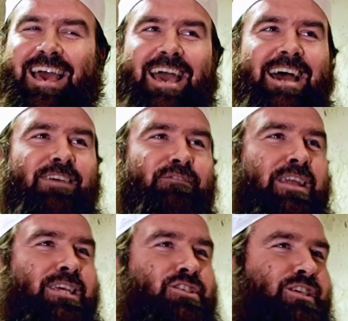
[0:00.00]
and it
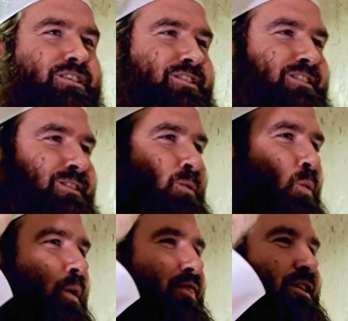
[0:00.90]
finishes
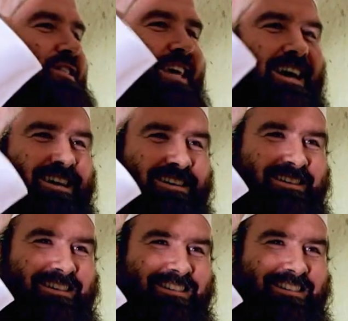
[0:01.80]
with the salah.